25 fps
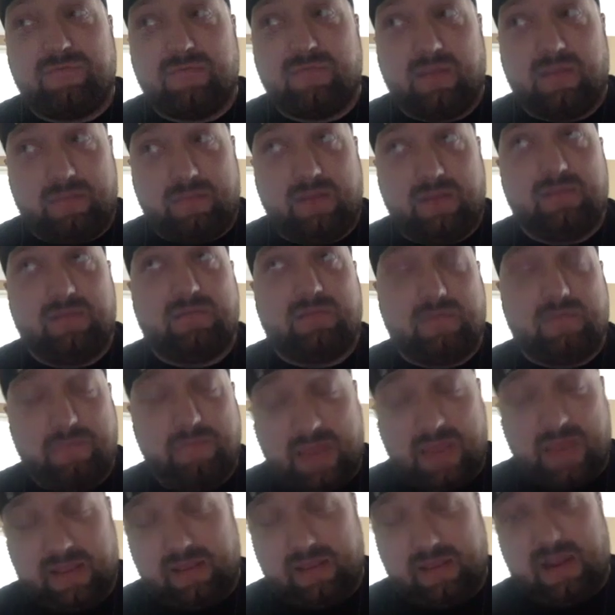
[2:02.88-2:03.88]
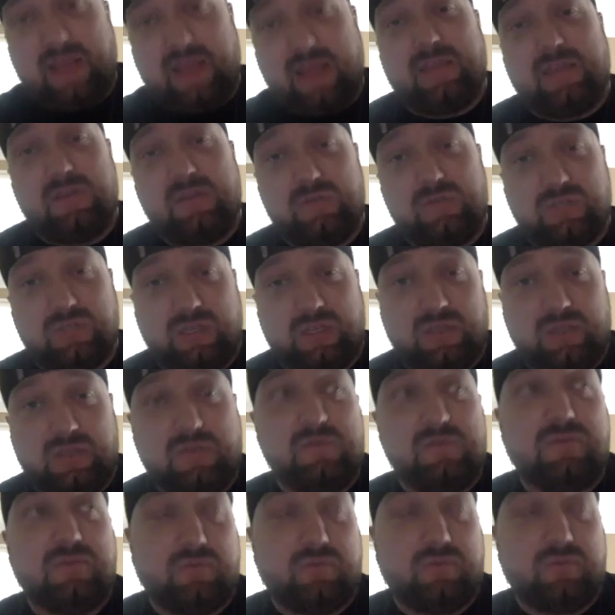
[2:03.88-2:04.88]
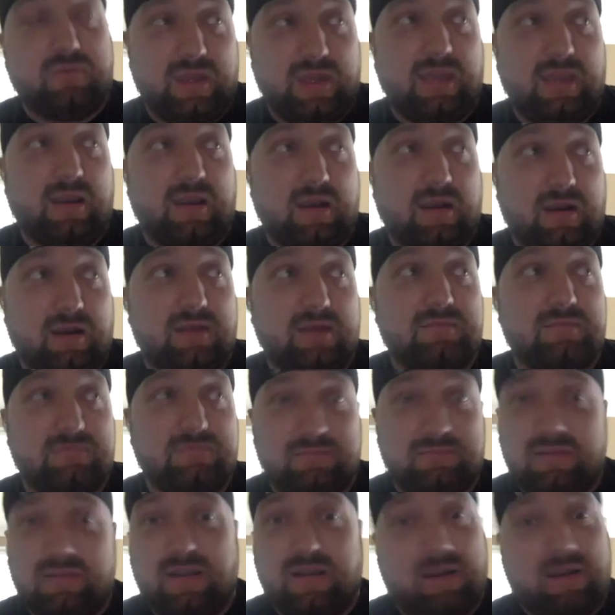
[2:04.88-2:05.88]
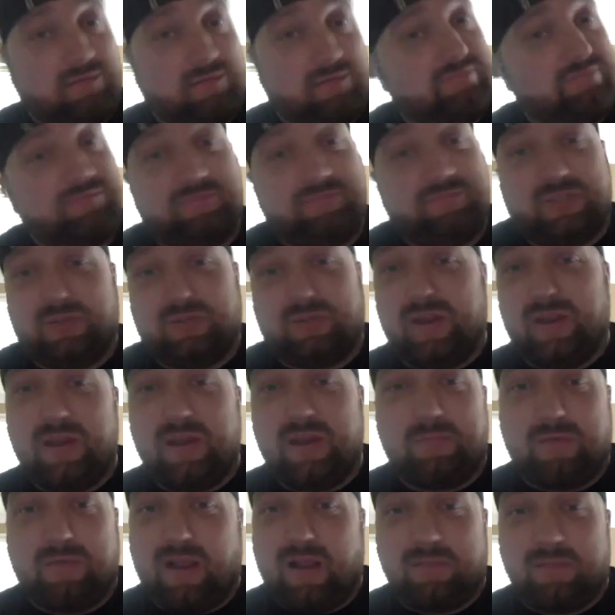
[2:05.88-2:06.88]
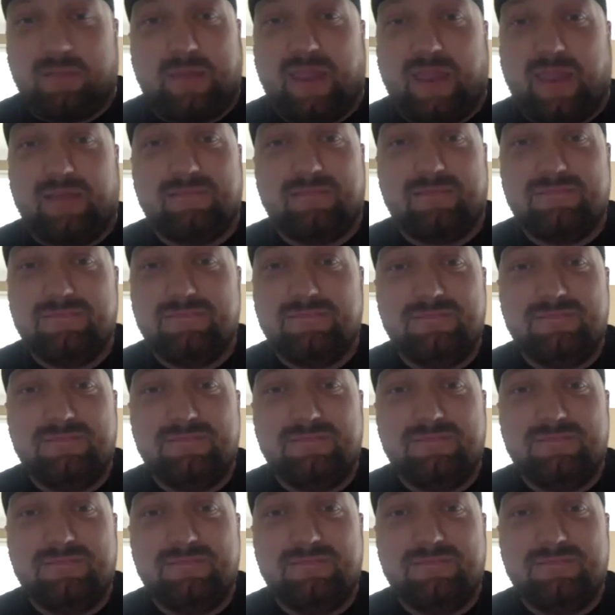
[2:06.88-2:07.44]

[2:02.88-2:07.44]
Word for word: I mean the band that I usually use, we are a straight up rock band.